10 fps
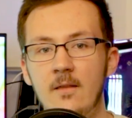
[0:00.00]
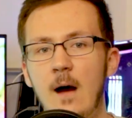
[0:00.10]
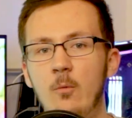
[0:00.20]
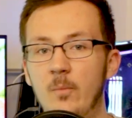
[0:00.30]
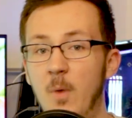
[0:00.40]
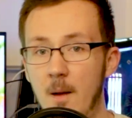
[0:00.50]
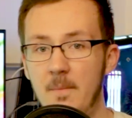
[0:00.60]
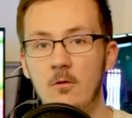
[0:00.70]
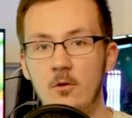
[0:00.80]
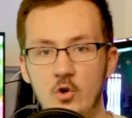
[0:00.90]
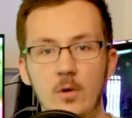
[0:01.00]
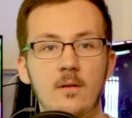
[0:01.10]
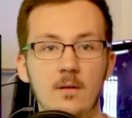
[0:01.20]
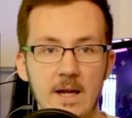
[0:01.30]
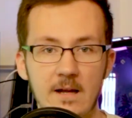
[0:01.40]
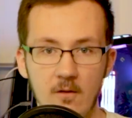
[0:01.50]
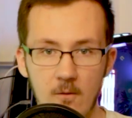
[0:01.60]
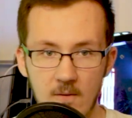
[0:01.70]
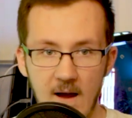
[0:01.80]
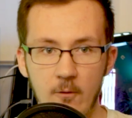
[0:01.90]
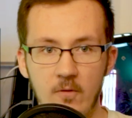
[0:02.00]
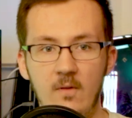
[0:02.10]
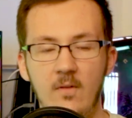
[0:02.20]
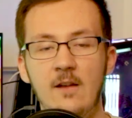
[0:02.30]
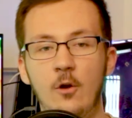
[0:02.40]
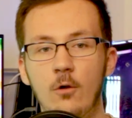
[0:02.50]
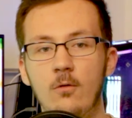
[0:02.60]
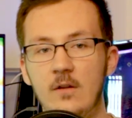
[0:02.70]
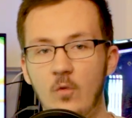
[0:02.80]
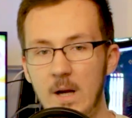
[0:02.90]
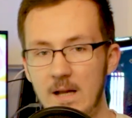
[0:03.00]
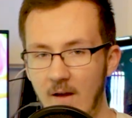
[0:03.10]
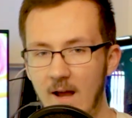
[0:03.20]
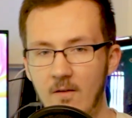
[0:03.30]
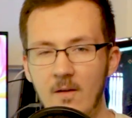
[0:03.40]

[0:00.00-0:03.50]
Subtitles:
that was popular during the late 2000s and early 2010s.